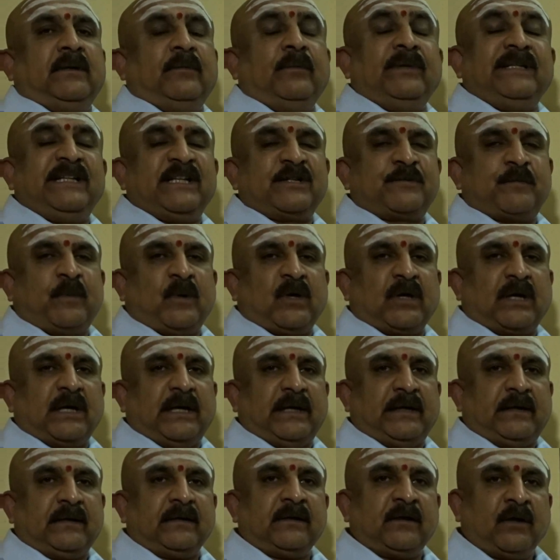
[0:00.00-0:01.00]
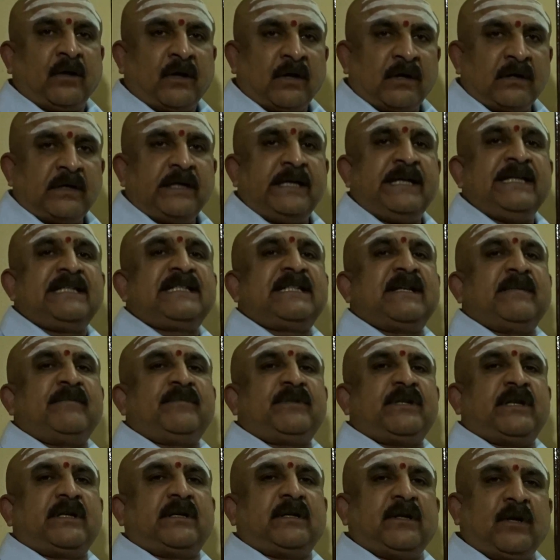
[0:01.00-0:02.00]
with a spotlight, or his
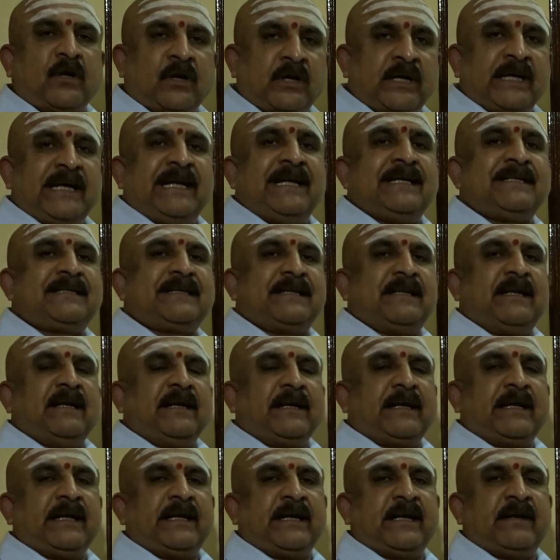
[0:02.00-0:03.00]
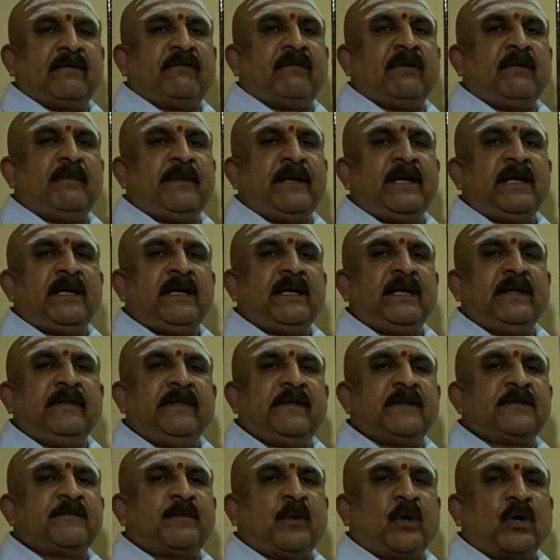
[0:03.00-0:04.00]
subject or his career will be
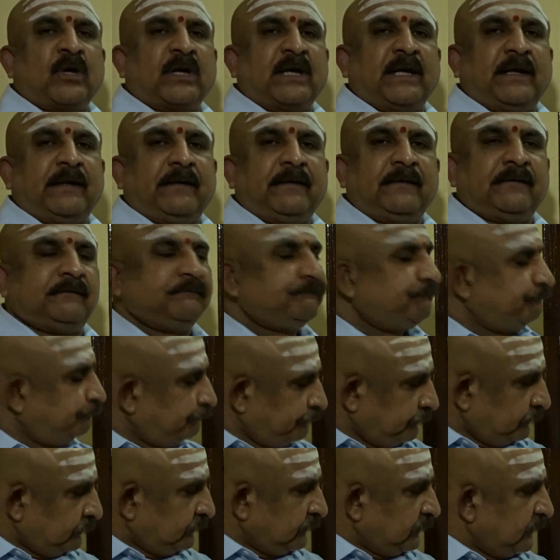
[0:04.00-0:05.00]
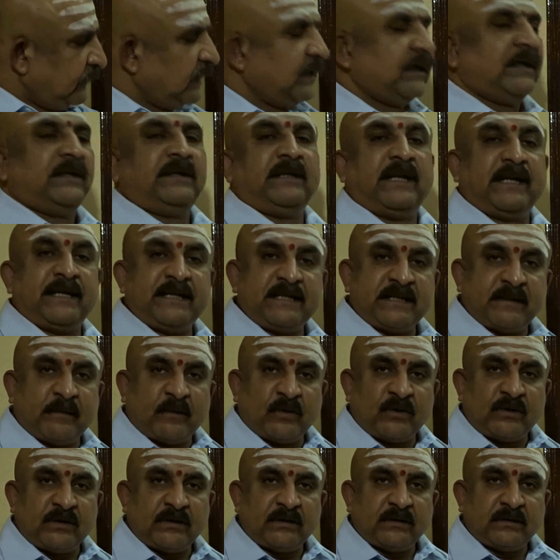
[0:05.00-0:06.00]
in the spotlight. That is
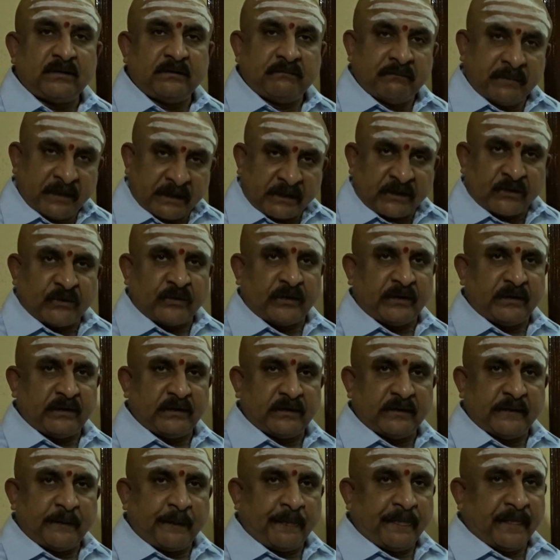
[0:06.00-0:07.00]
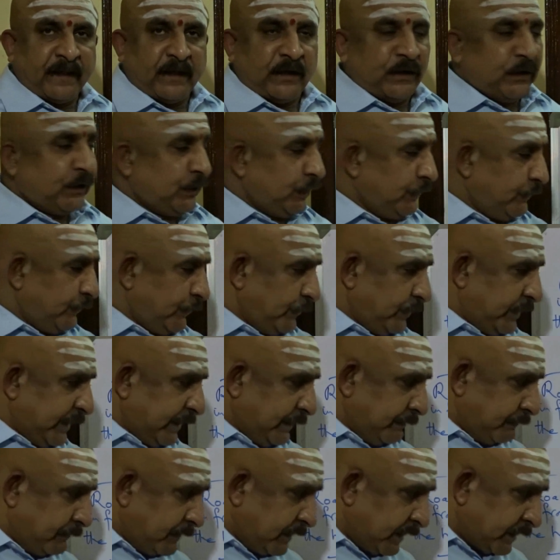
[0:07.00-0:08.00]
about Mercury. If you
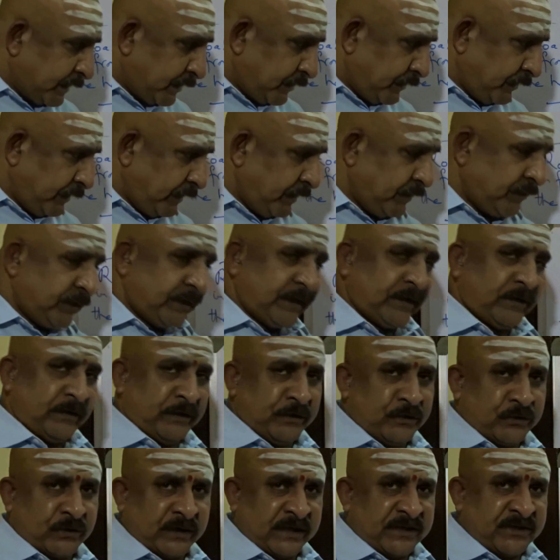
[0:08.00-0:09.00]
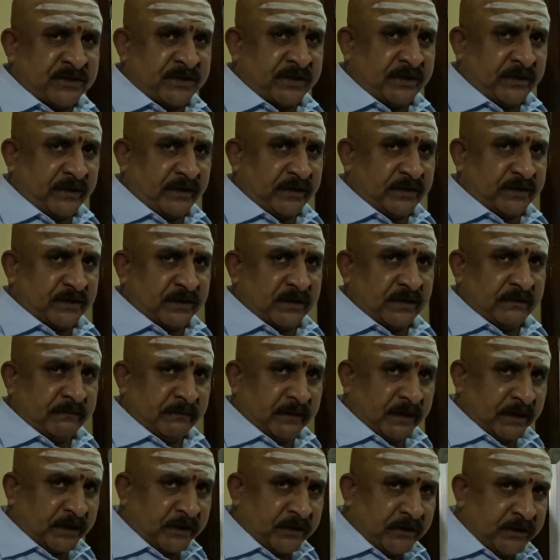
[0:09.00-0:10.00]
take Mercury into consideration,
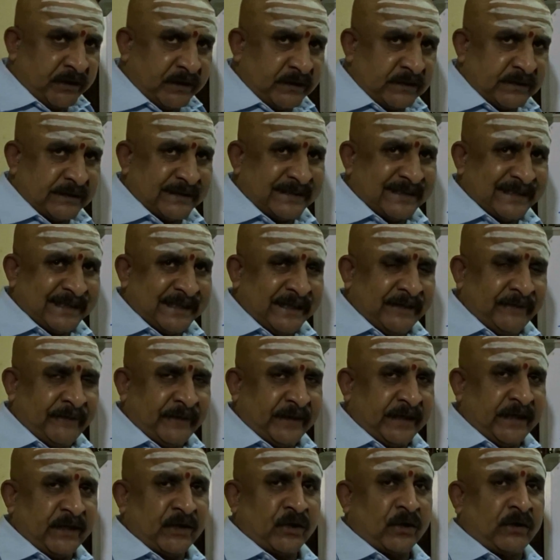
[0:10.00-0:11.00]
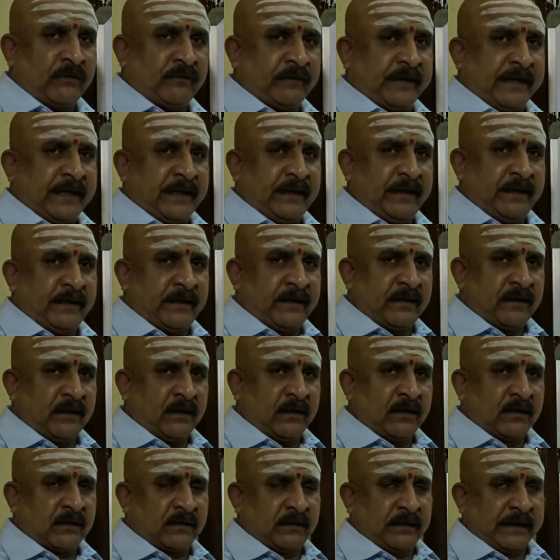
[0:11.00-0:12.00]
Mercury is the significator of career
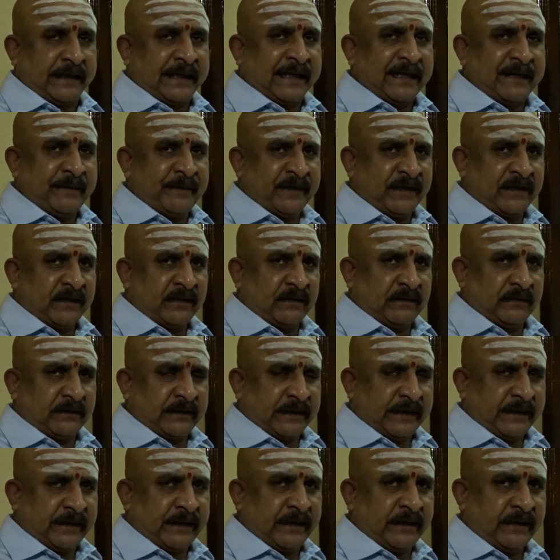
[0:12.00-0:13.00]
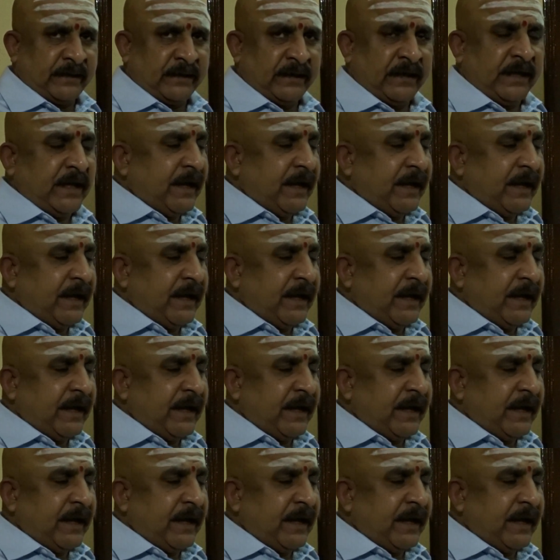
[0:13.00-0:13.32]
or academic career.